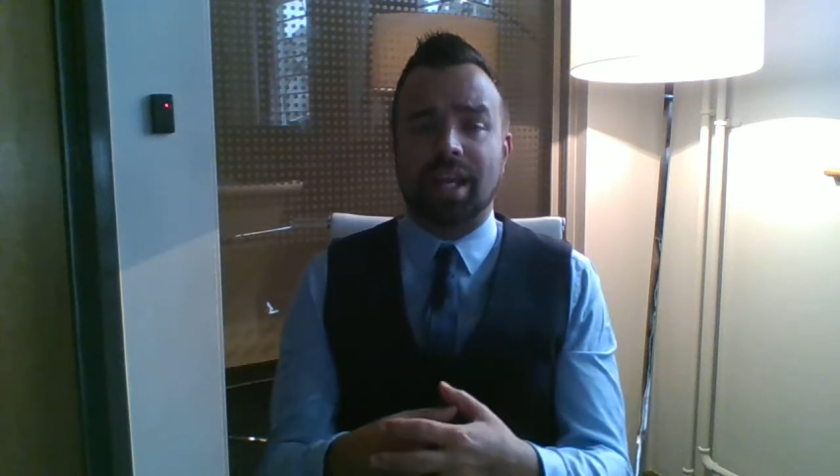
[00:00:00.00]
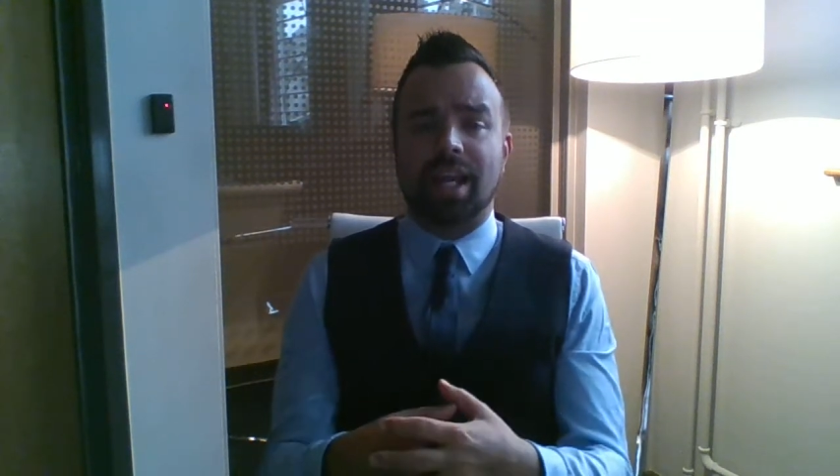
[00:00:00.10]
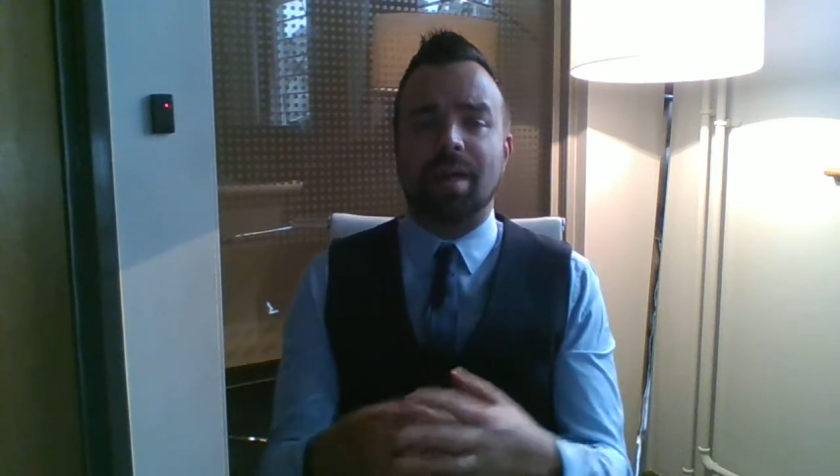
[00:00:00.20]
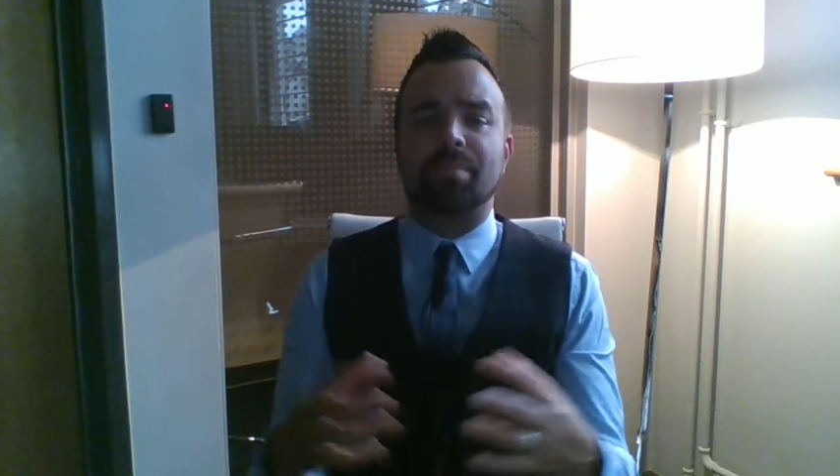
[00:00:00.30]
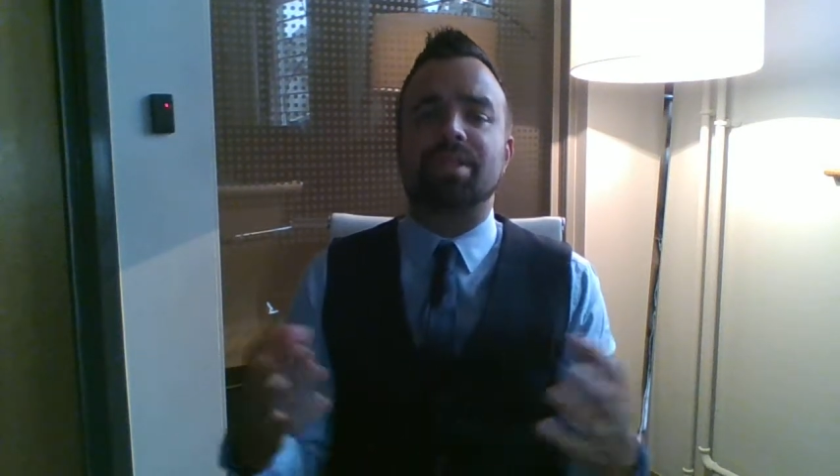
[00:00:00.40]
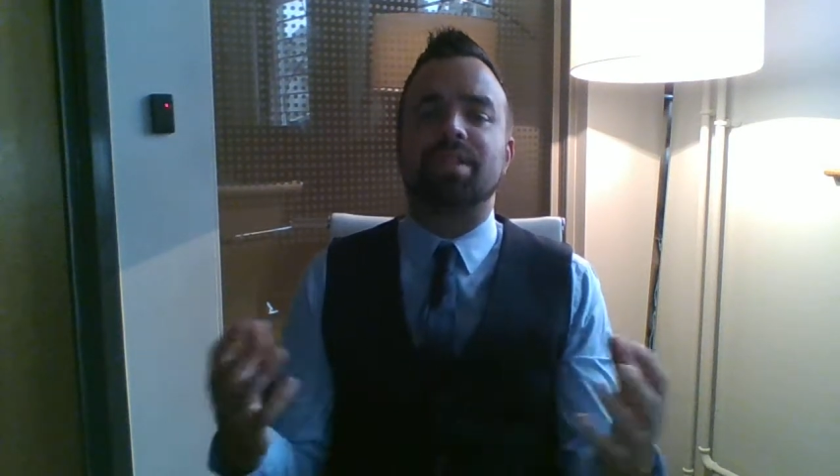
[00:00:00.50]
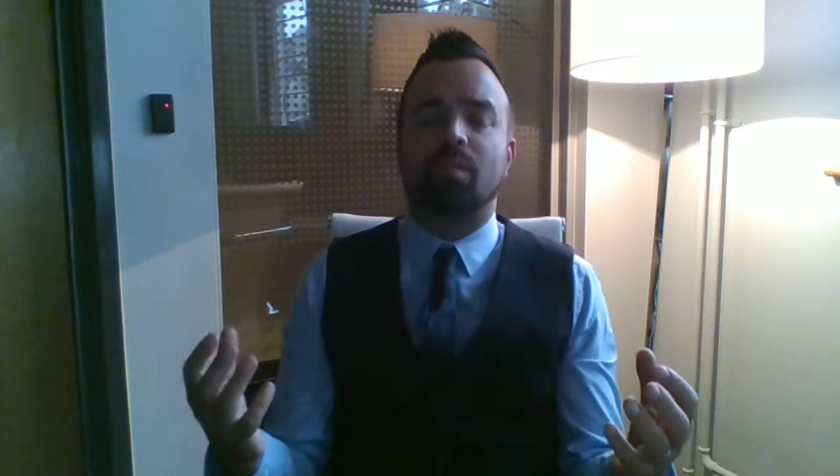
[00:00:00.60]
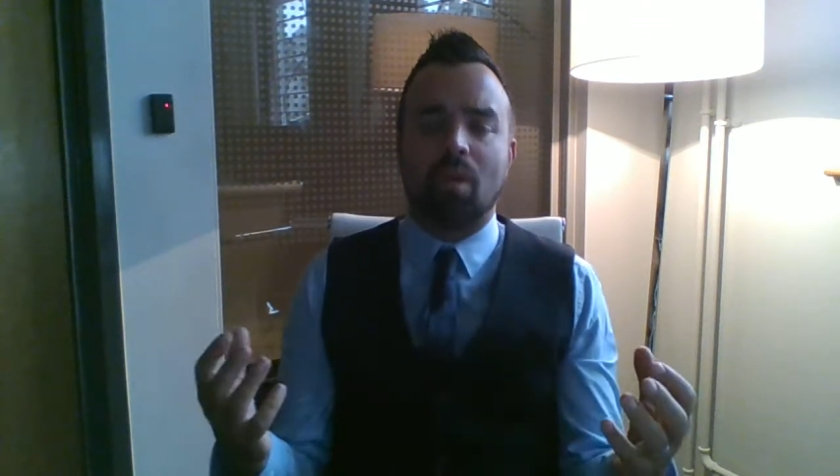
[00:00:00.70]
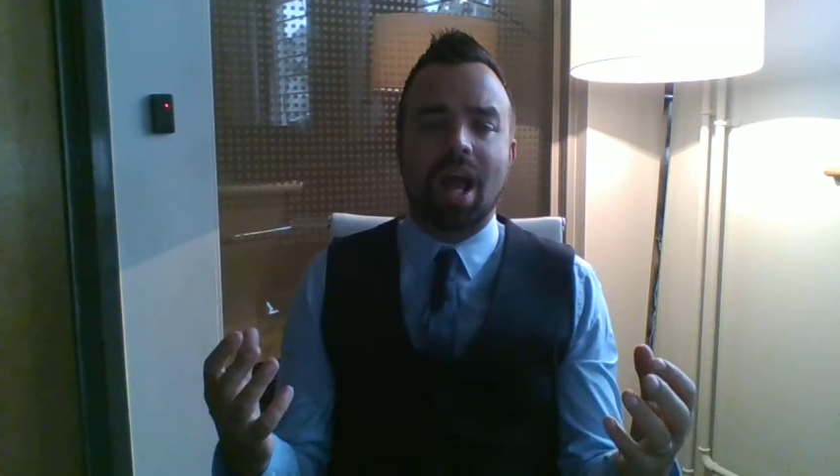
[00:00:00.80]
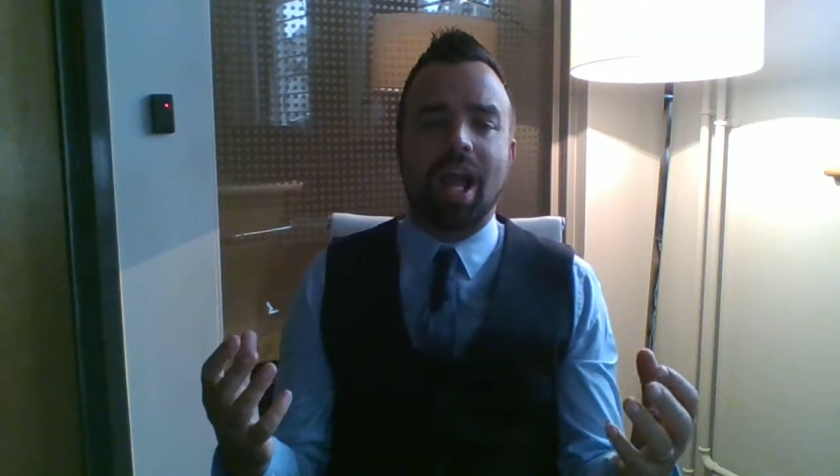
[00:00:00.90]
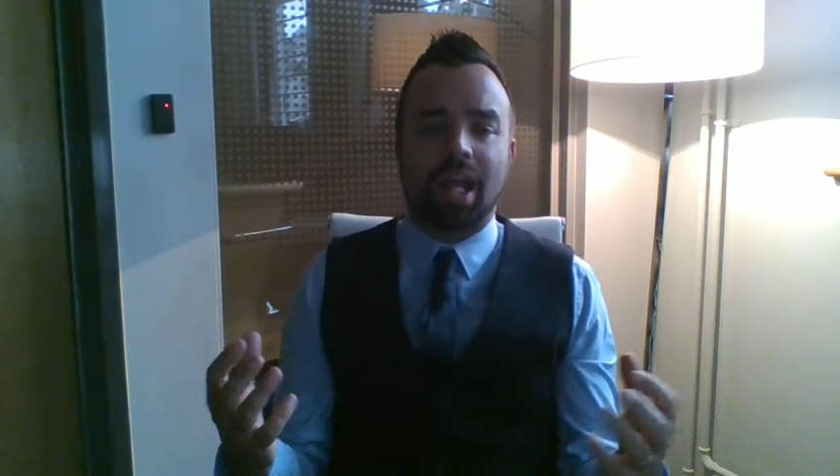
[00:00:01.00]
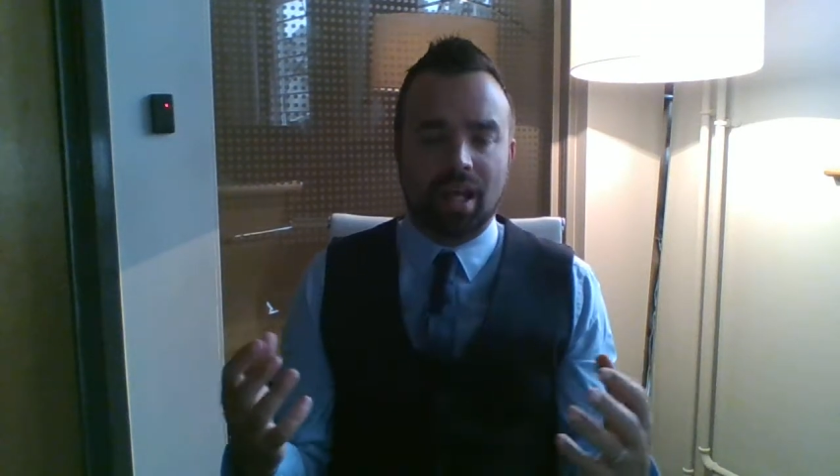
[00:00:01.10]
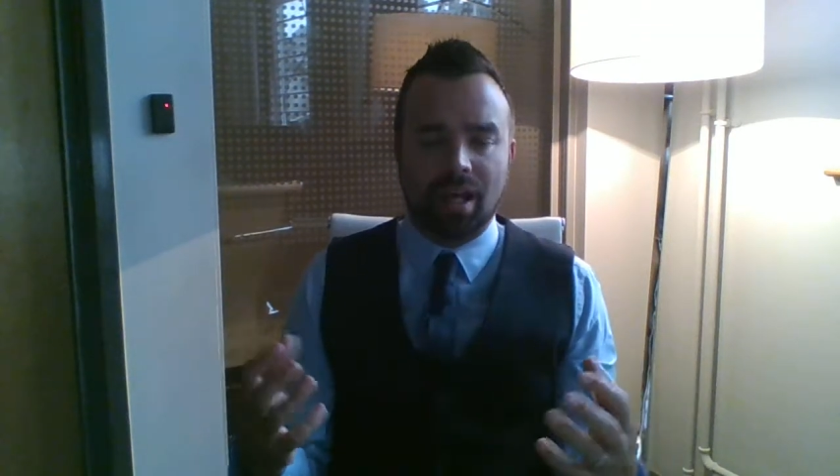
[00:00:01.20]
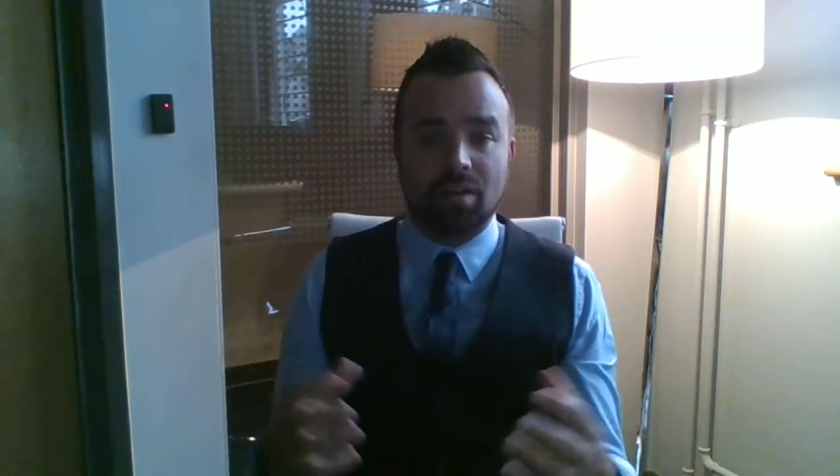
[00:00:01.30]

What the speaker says: a collaborative way